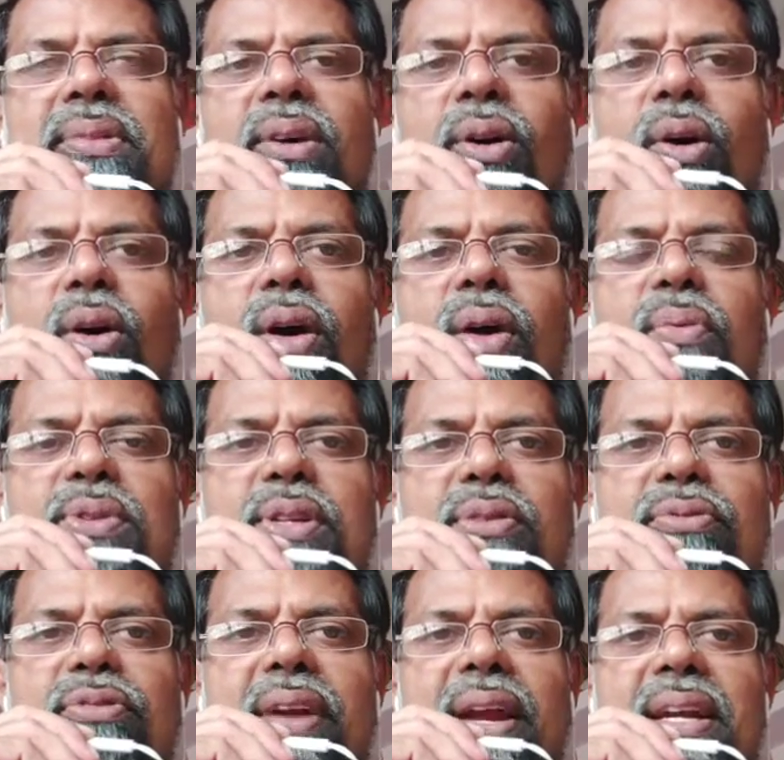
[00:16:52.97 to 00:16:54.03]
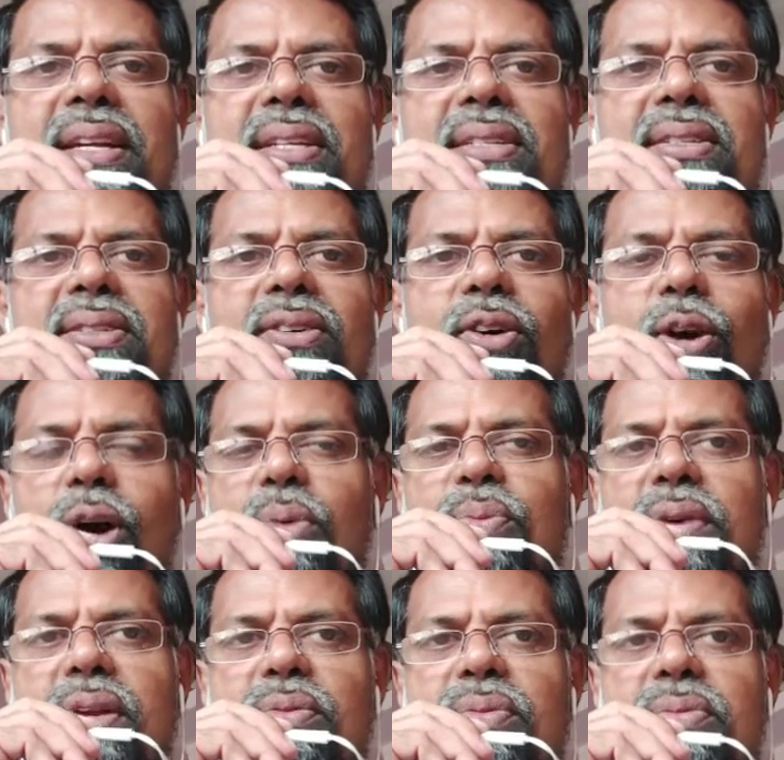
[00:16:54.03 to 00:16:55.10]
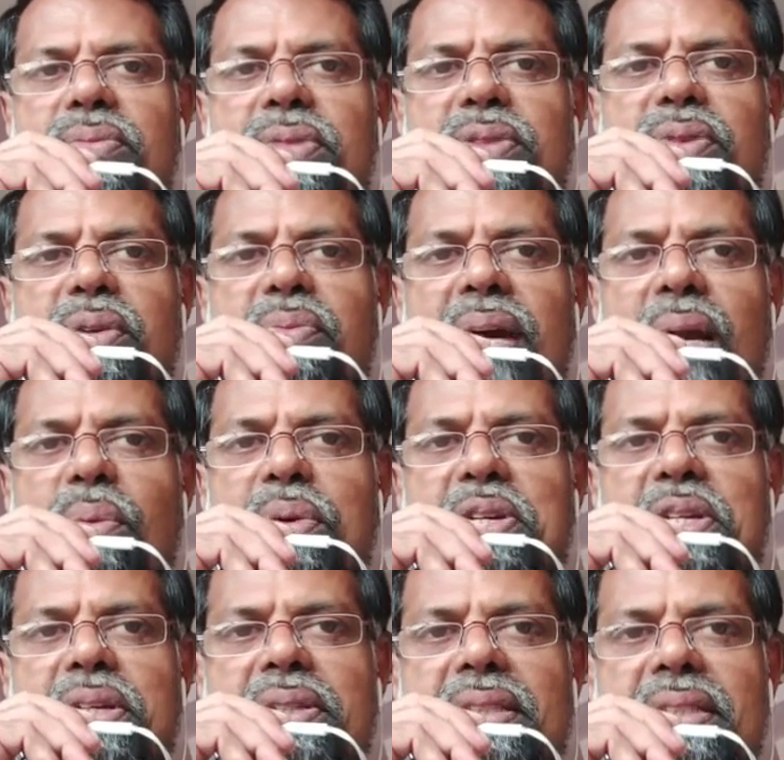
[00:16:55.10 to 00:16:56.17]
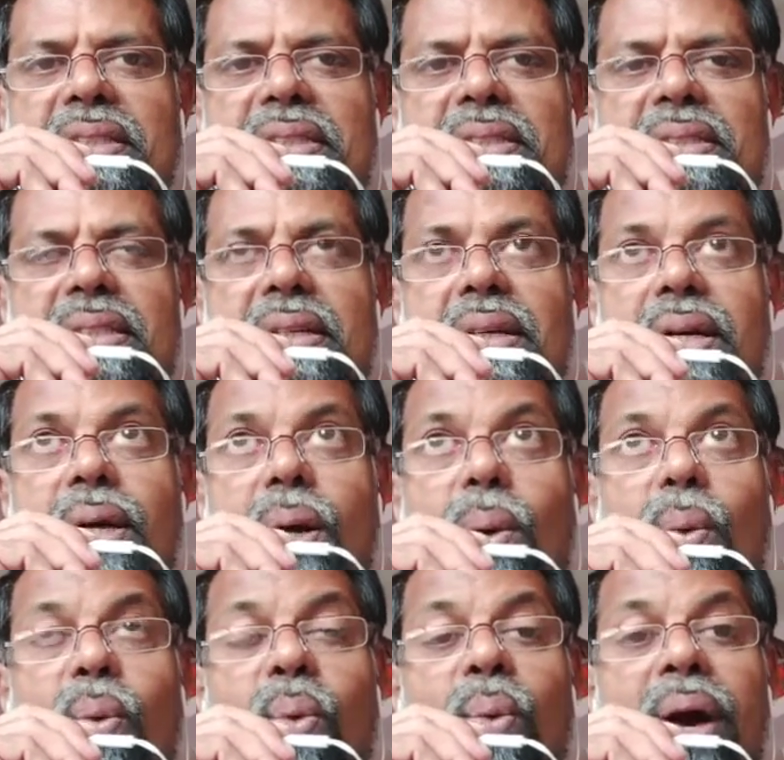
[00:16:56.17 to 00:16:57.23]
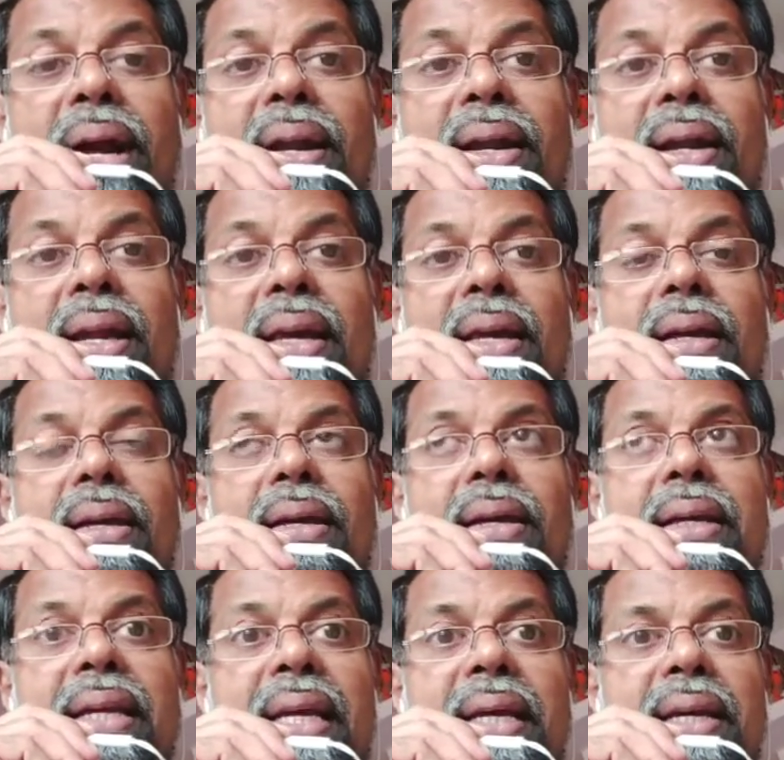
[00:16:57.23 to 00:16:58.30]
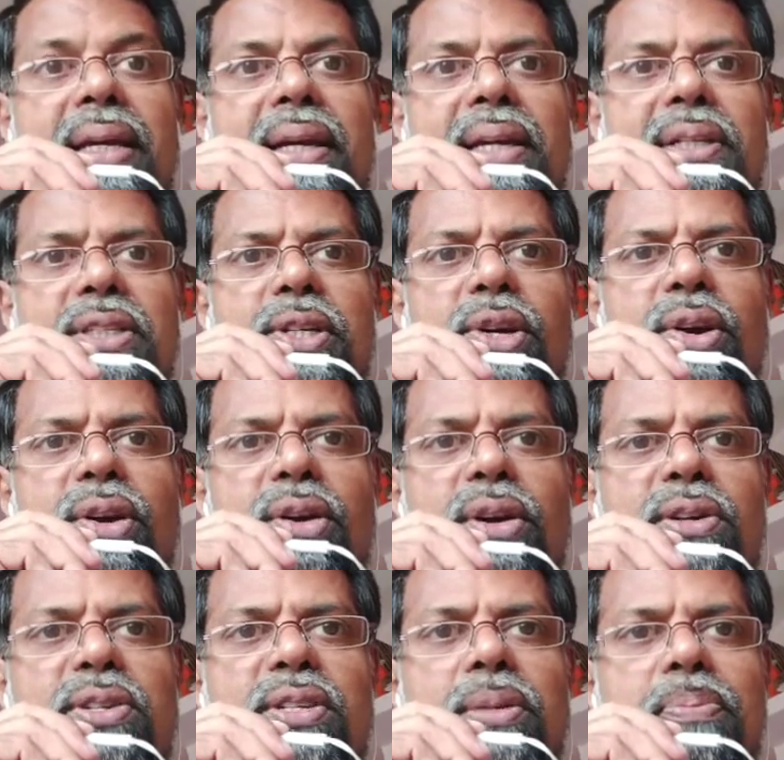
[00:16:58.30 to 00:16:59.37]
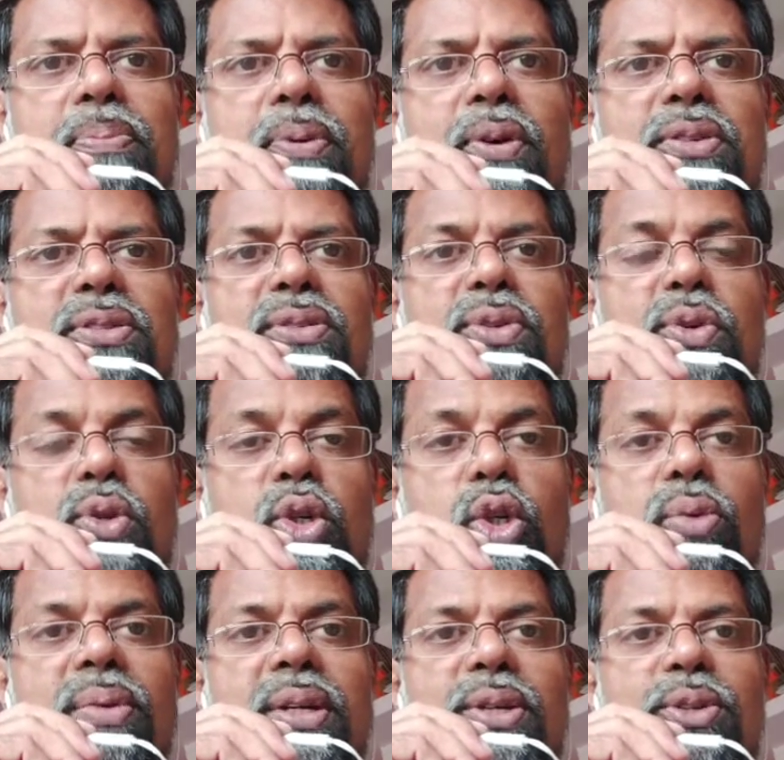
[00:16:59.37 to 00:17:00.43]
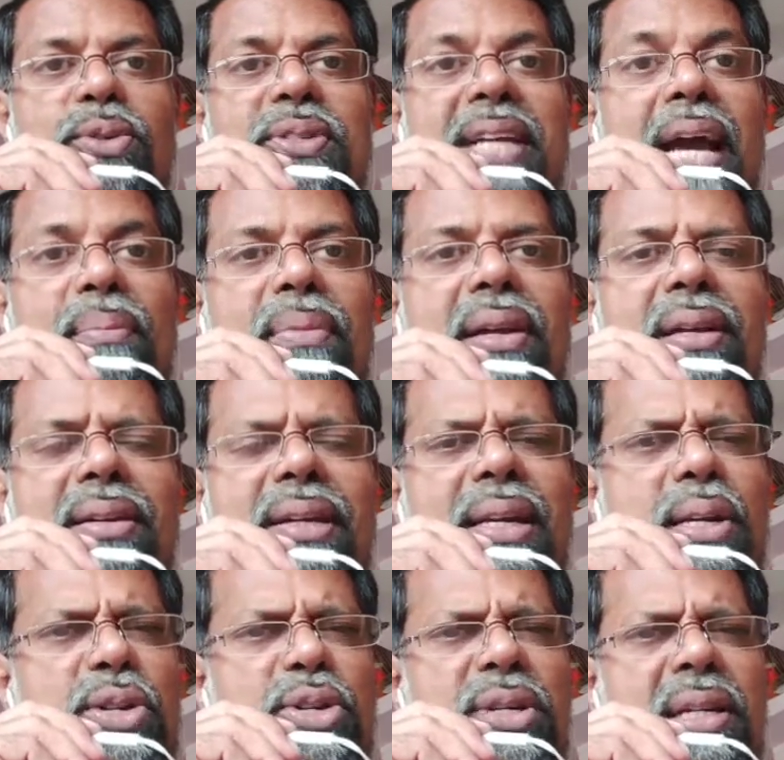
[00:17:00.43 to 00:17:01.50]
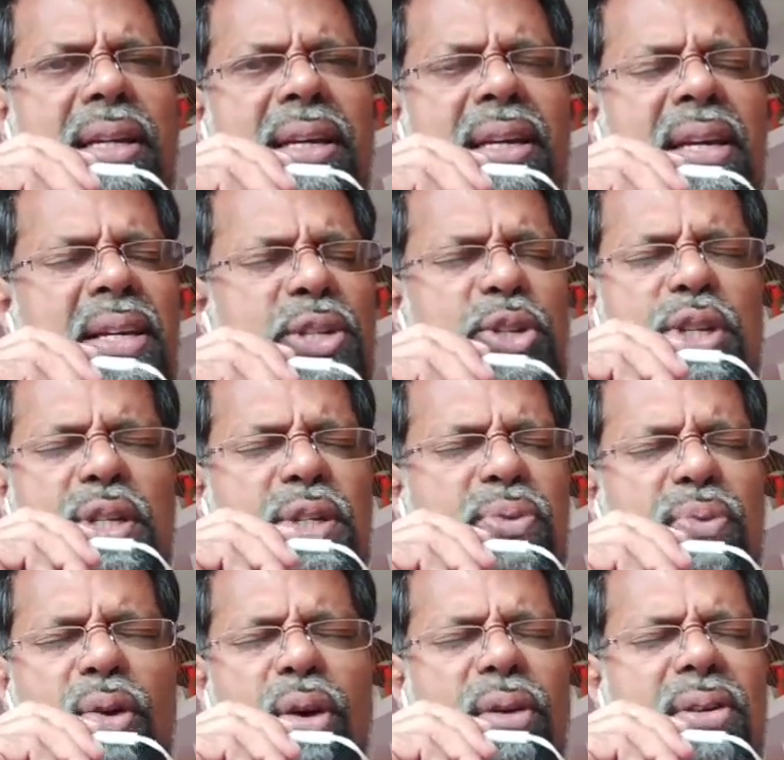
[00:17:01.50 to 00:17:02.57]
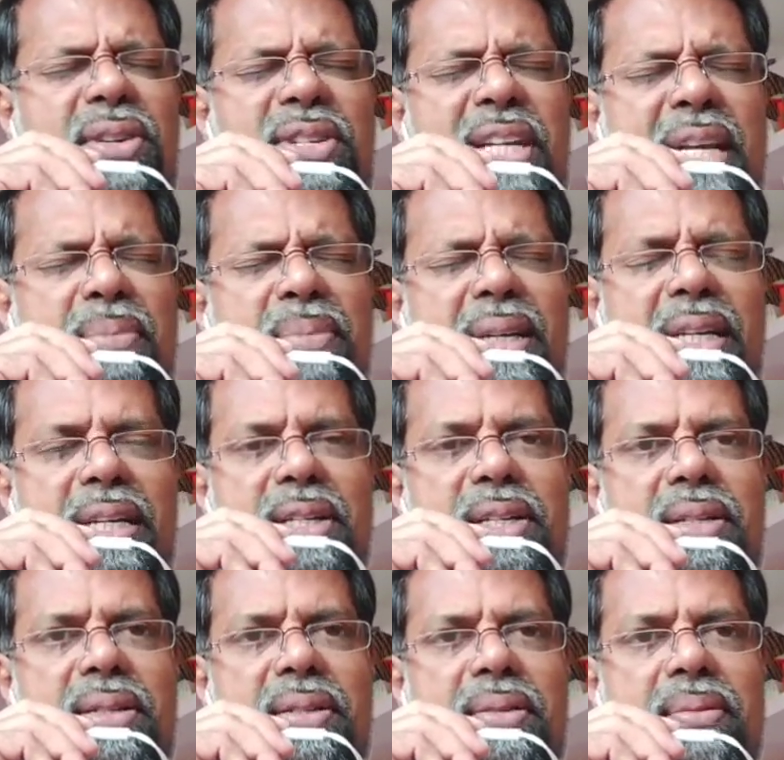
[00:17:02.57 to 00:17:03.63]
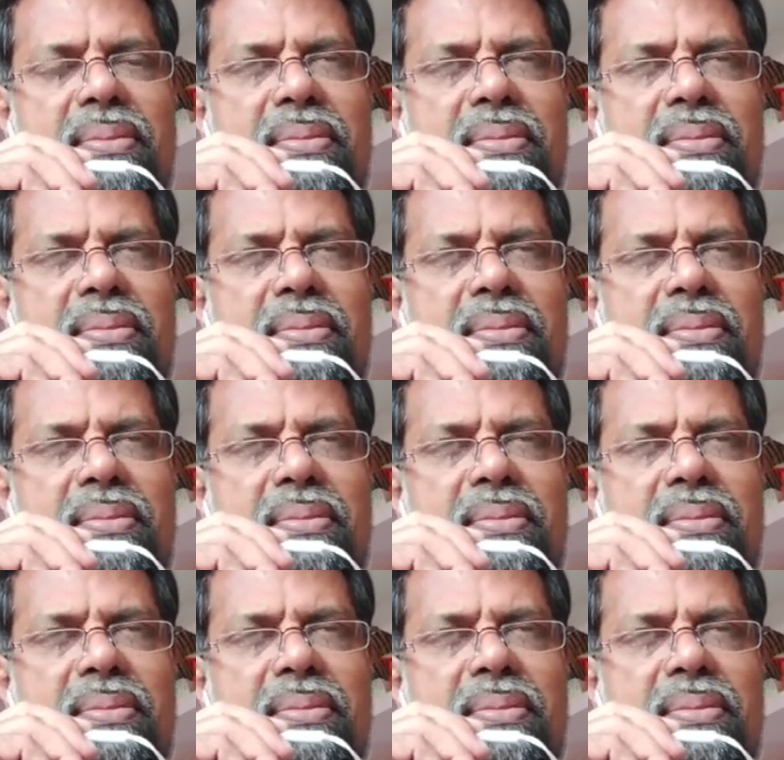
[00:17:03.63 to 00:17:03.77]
or with your friends or with your well-wishers, only in English. You are not supposed to switch over to Tamil initially, just for 10 minutes.